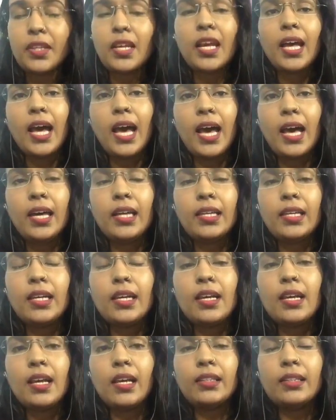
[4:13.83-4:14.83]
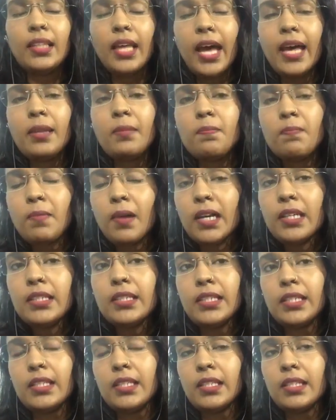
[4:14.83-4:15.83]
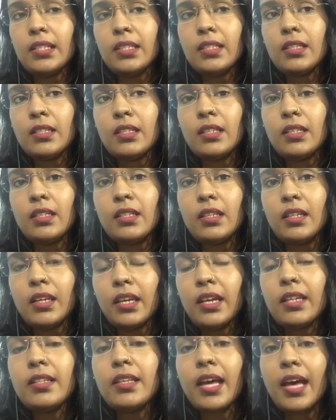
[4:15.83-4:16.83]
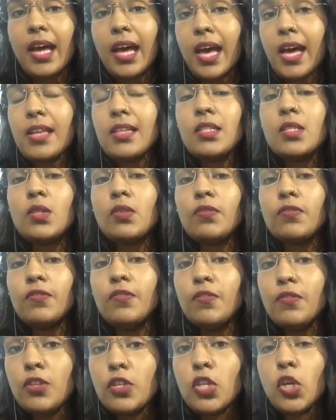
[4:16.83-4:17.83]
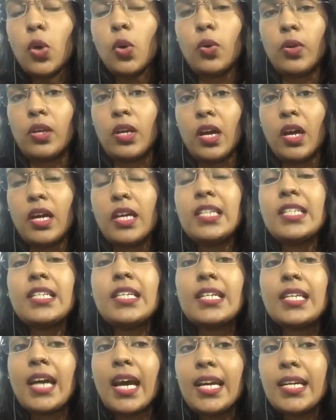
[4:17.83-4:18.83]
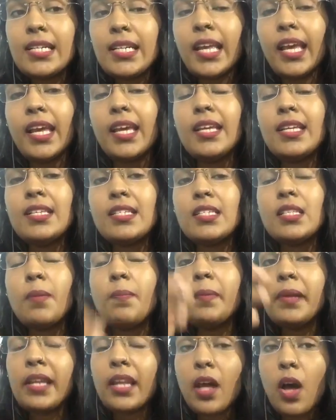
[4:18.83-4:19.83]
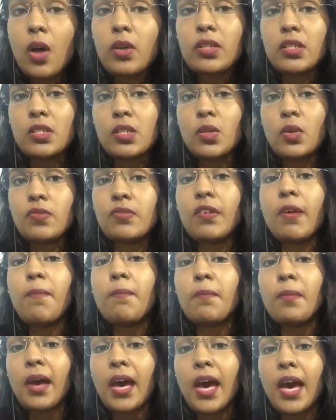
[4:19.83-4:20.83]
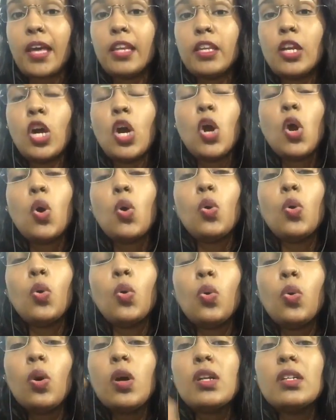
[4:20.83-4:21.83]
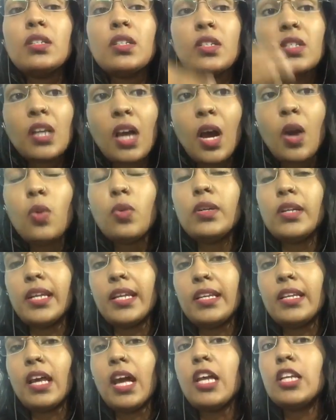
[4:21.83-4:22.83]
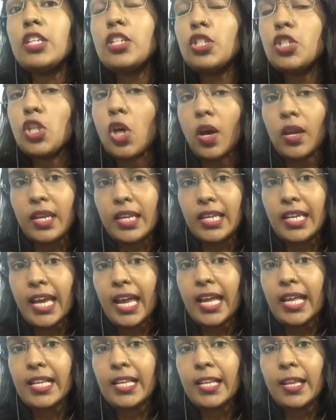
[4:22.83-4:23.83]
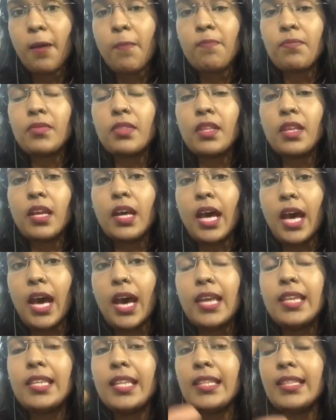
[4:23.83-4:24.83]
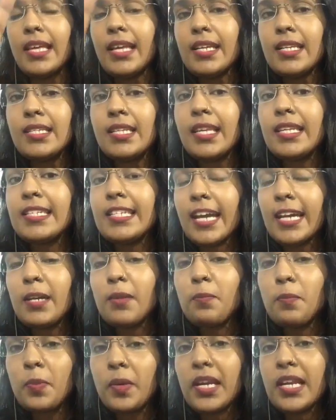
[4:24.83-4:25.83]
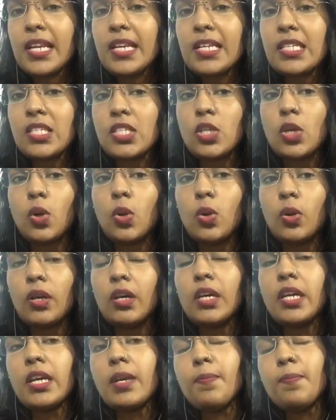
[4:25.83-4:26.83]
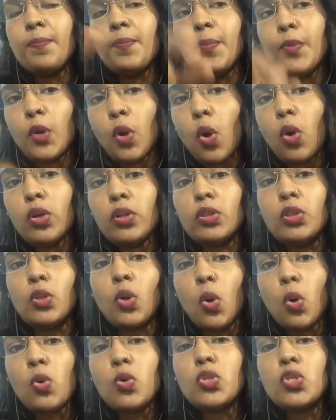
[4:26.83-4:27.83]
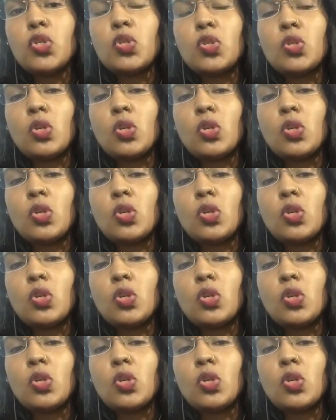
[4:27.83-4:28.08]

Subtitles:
And that bundle in the hands of Nora, it contains the belongings of a man who drowned in Donegal, and there is a young priest. He brought those